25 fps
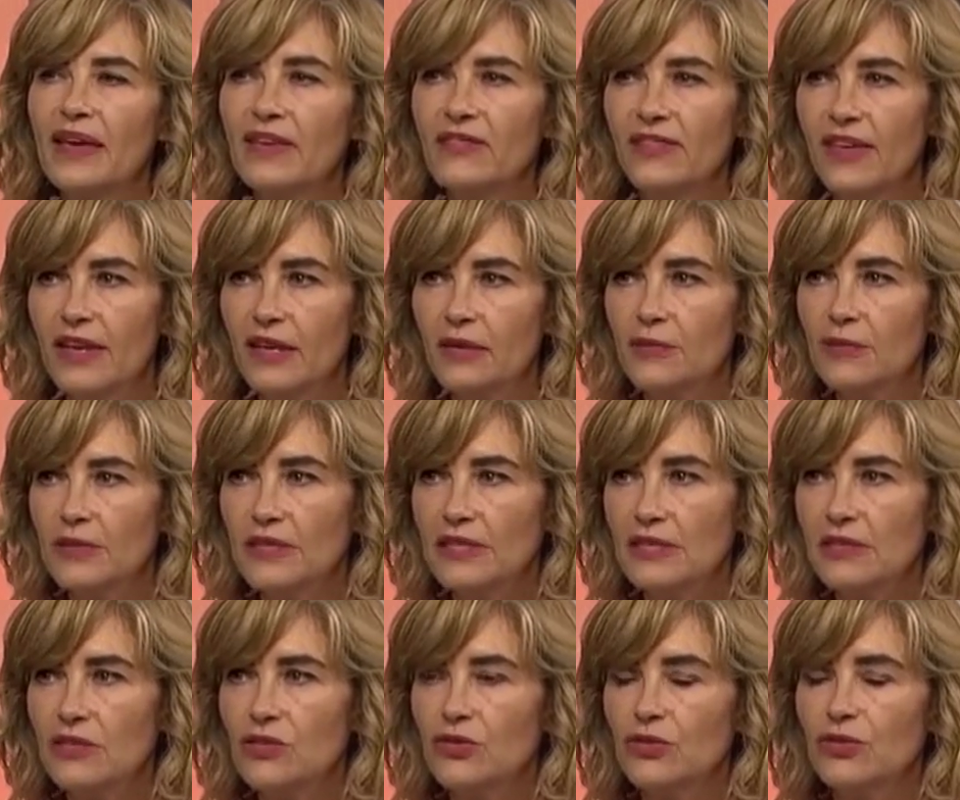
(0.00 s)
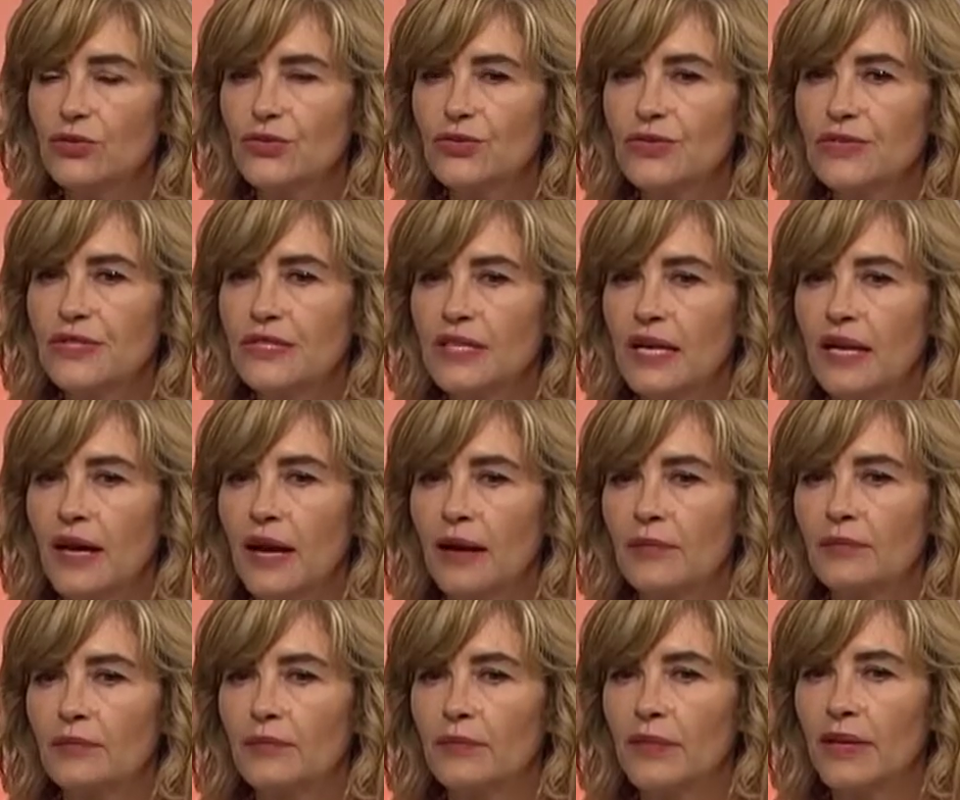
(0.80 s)
Bee venom is used
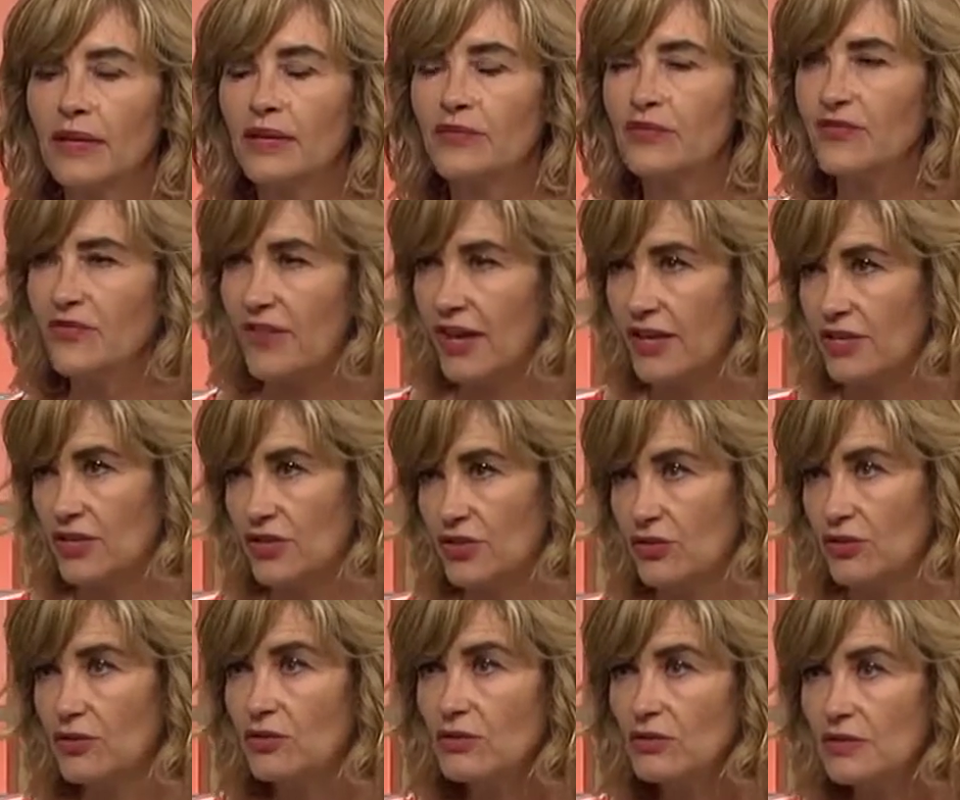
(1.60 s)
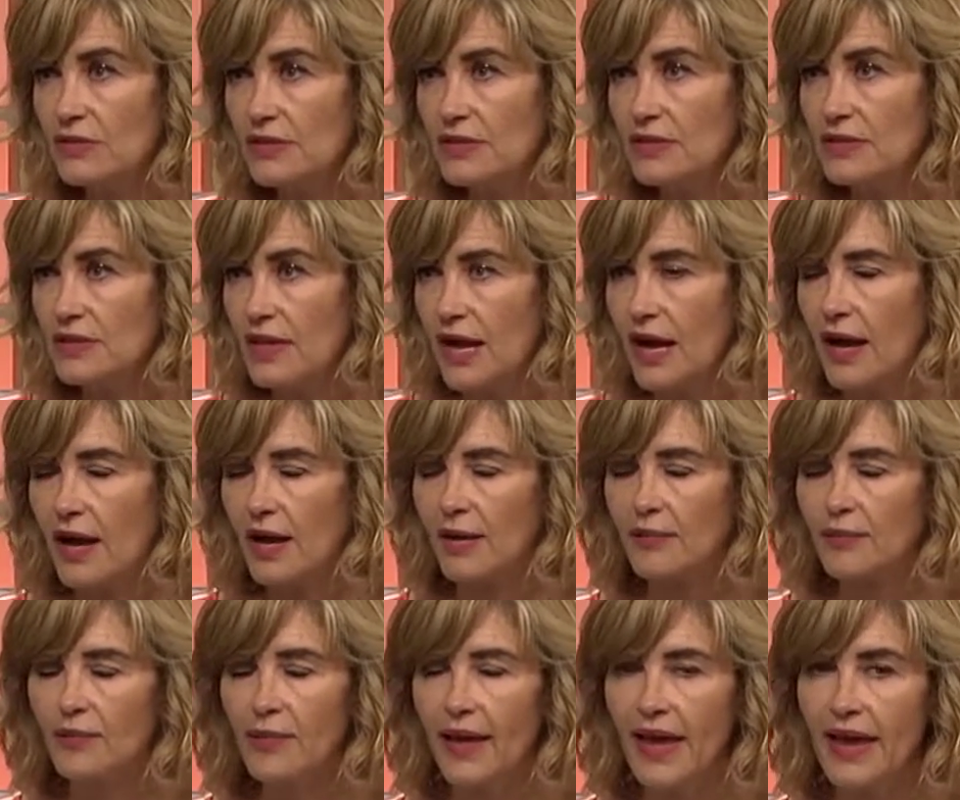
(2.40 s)
um, in facials
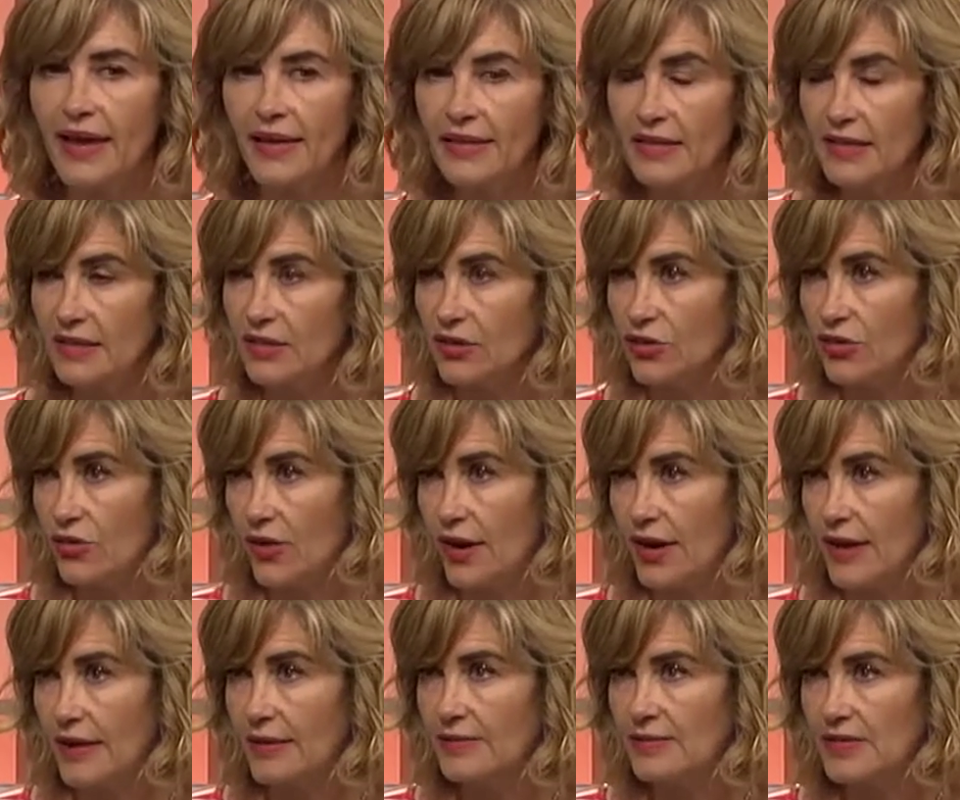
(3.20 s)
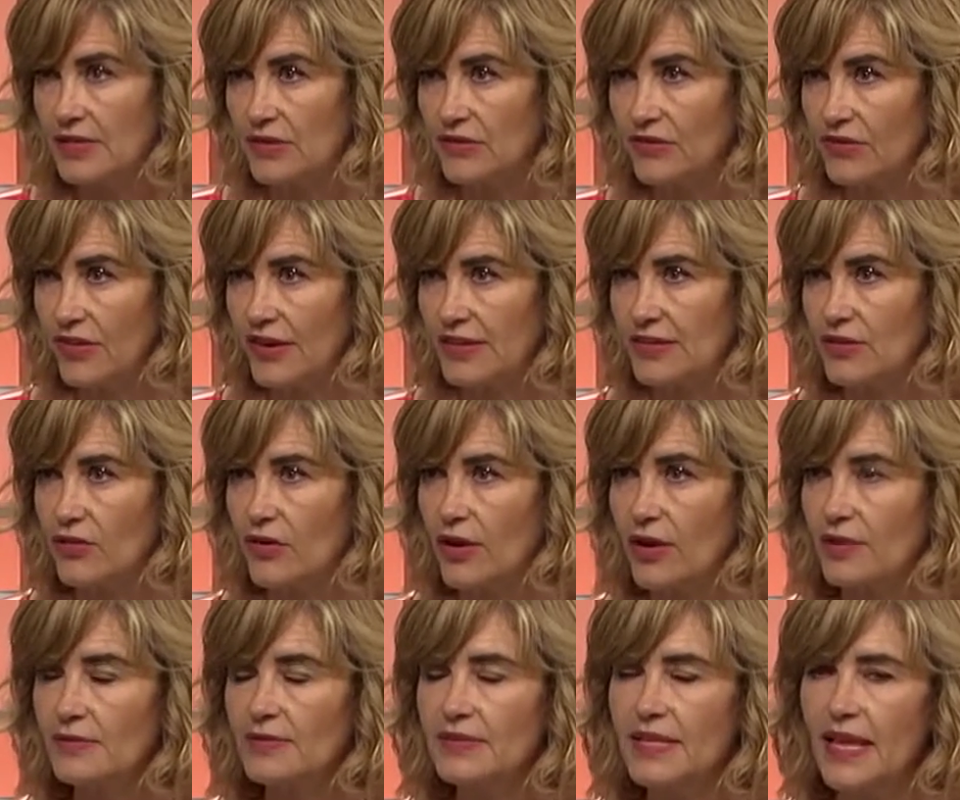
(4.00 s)
um, and in creams and face
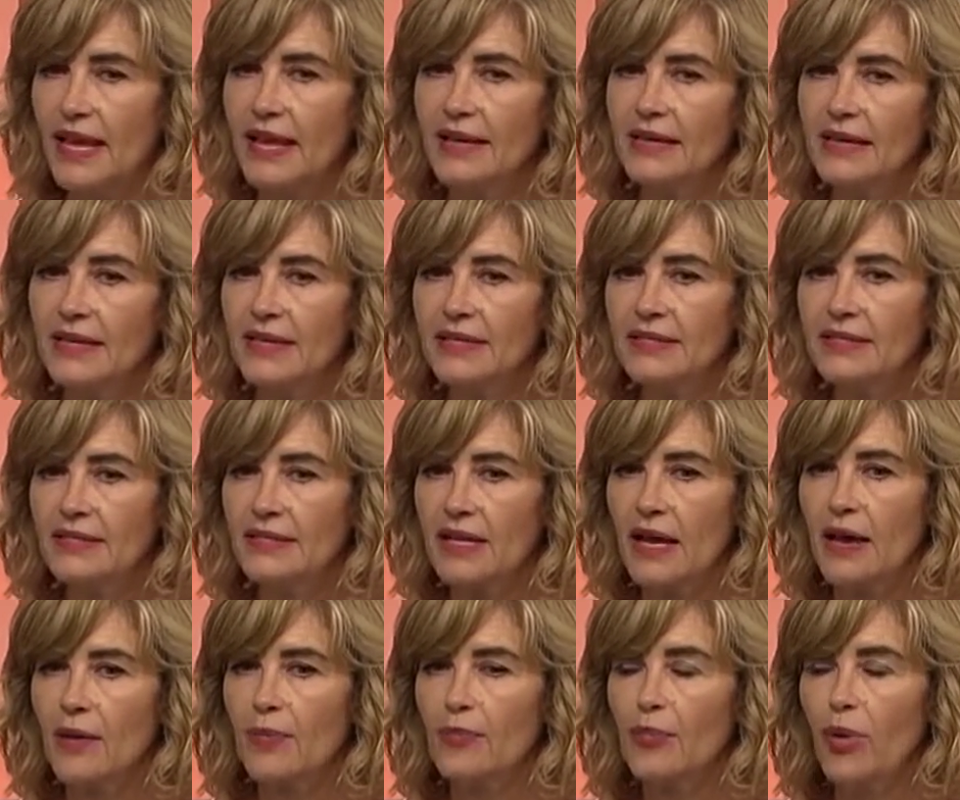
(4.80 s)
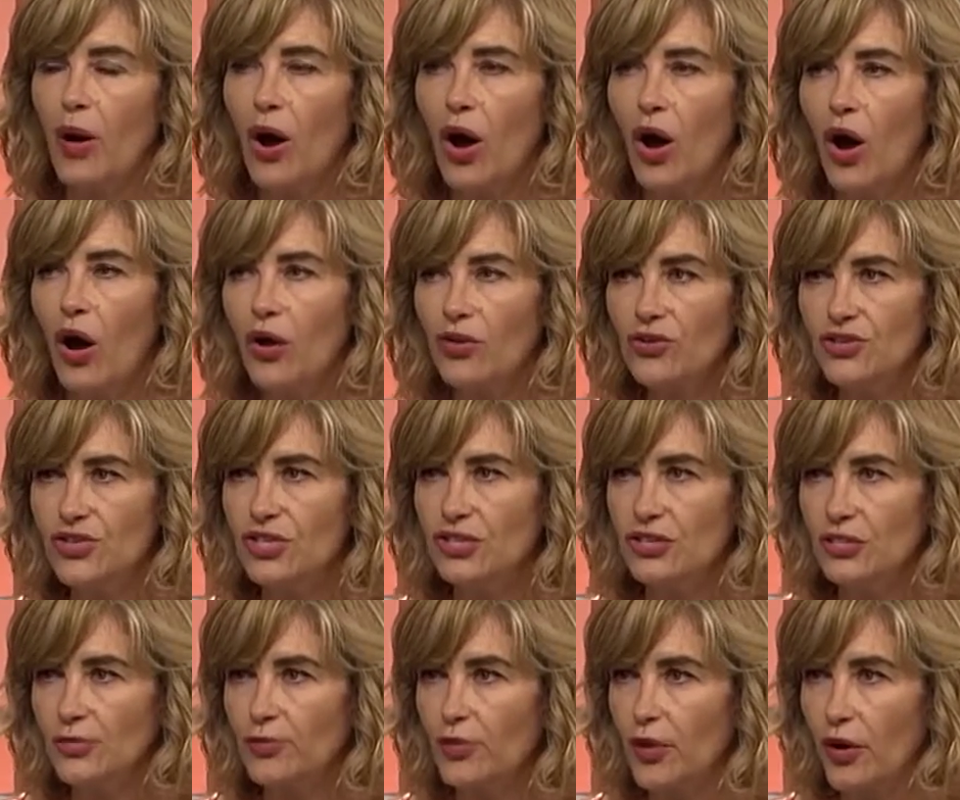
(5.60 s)
creams and it's a
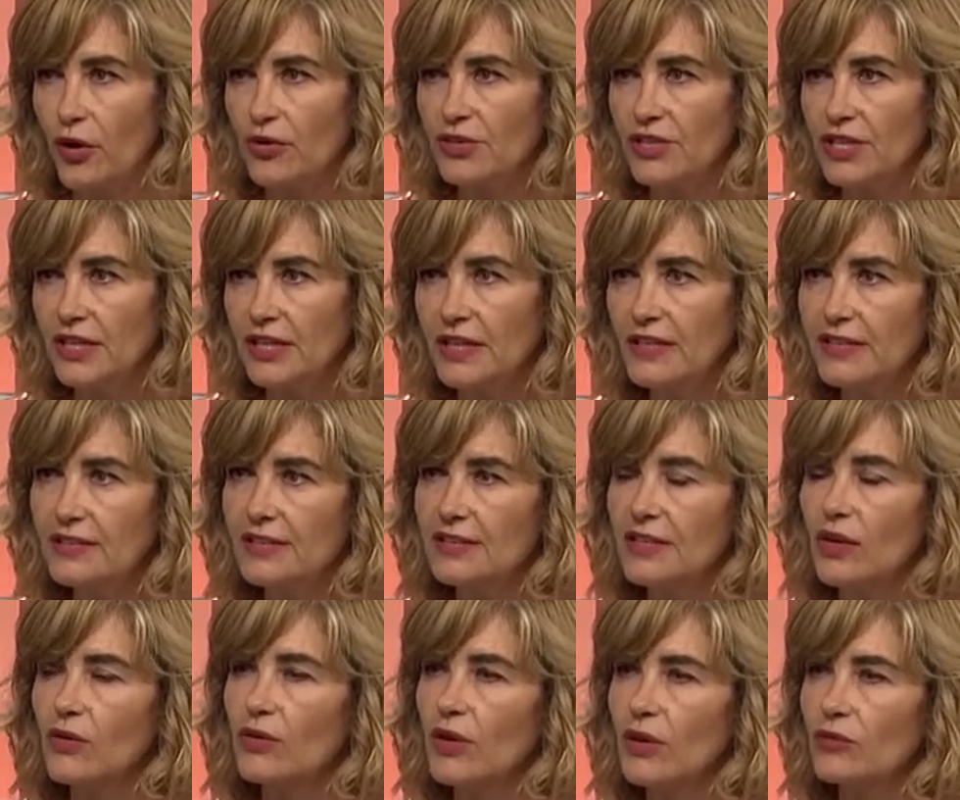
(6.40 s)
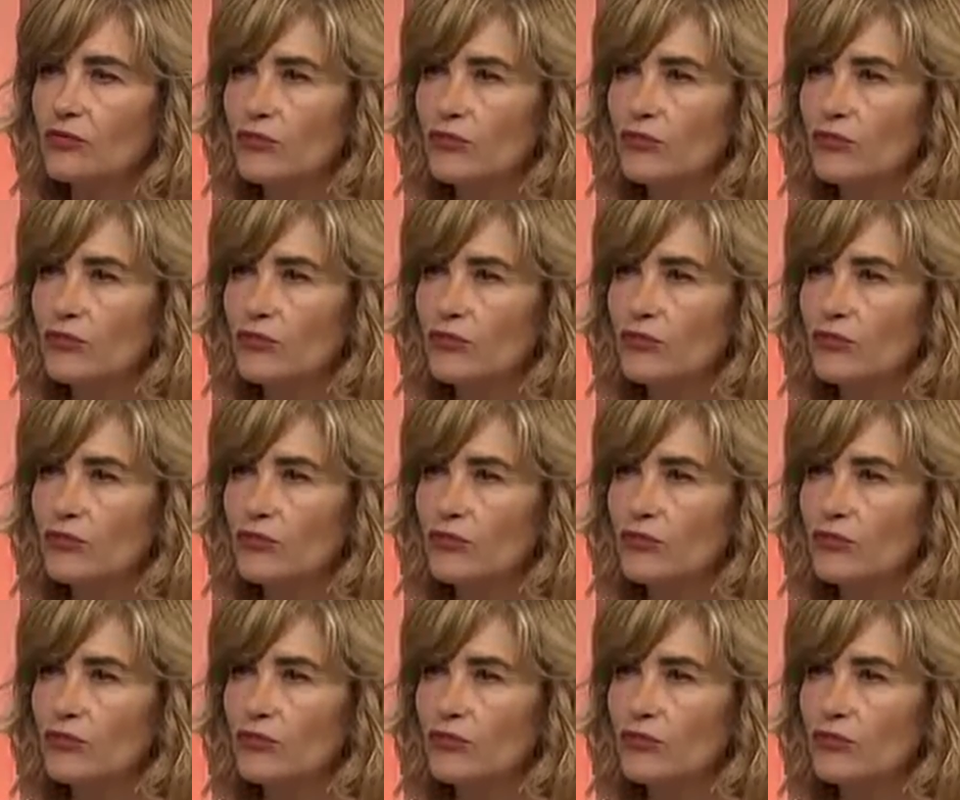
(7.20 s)
potent protein so